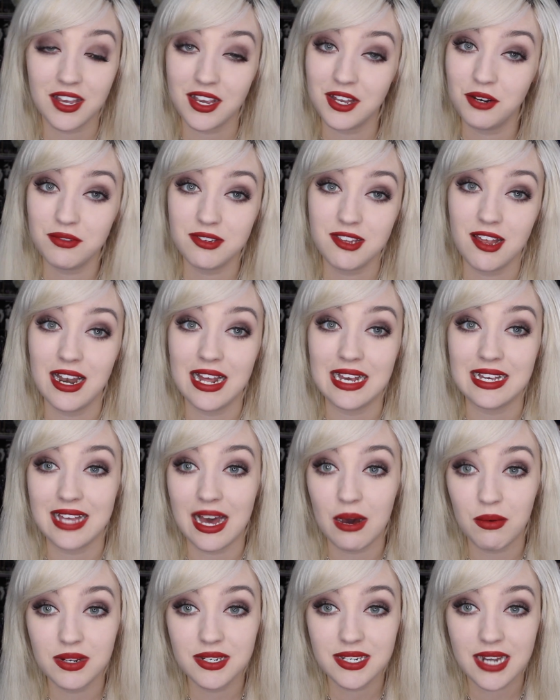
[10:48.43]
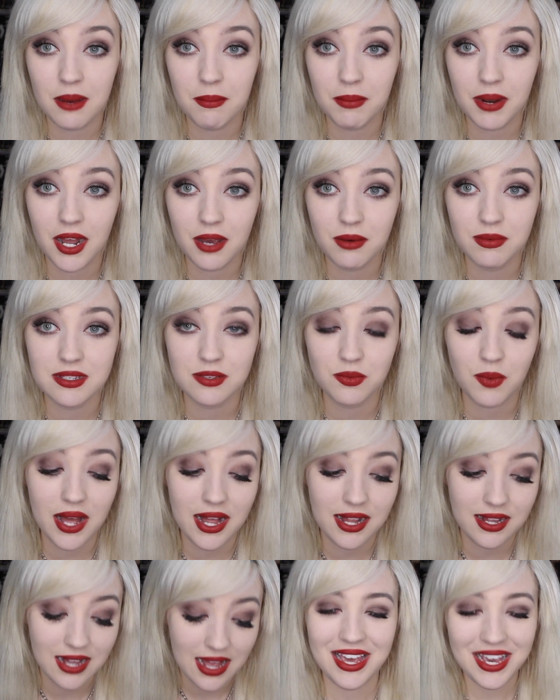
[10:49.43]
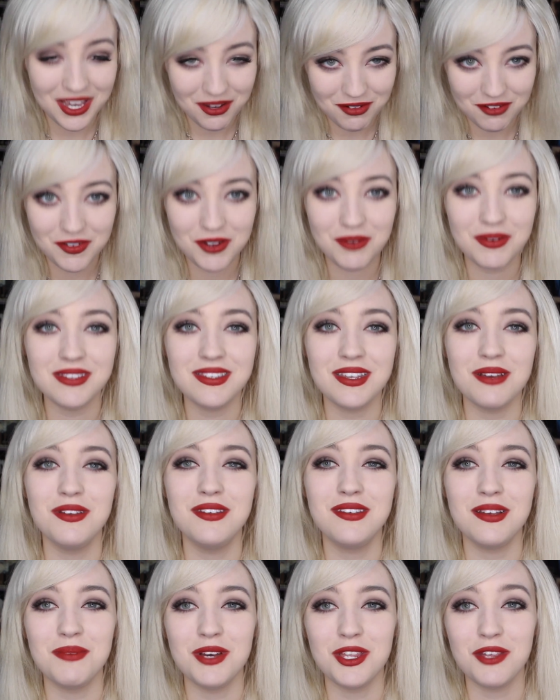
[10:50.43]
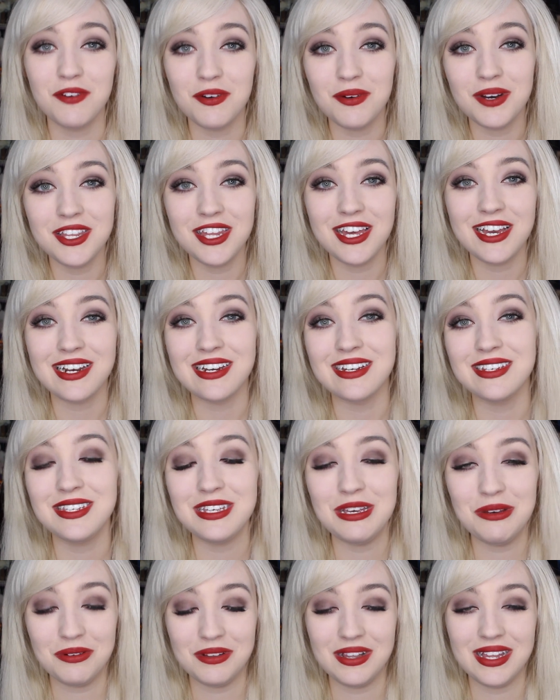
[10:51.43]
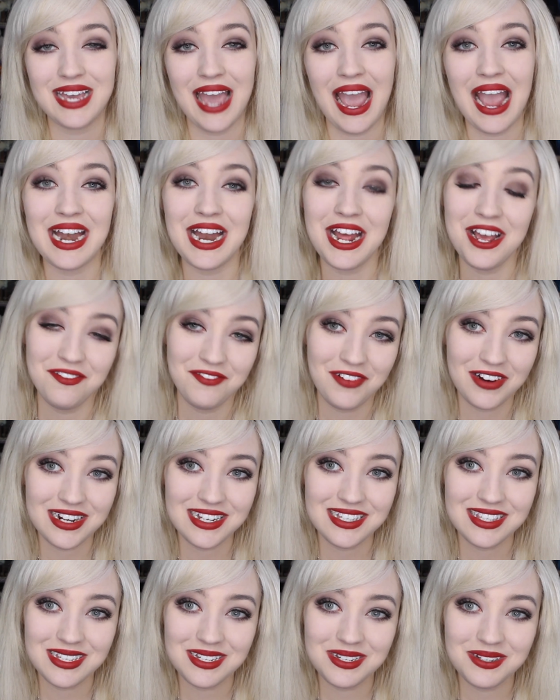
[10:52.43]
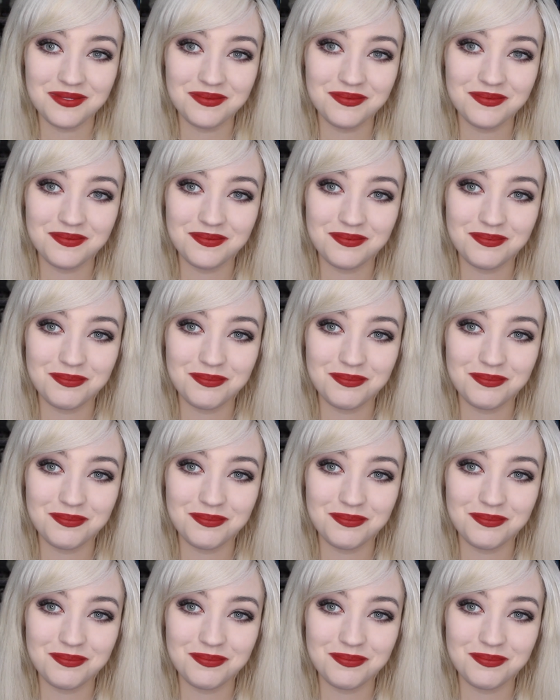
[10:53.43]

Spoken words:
I can also link that one down below as well. Thank you everyone so much for watching, and I'll see you all again very soon.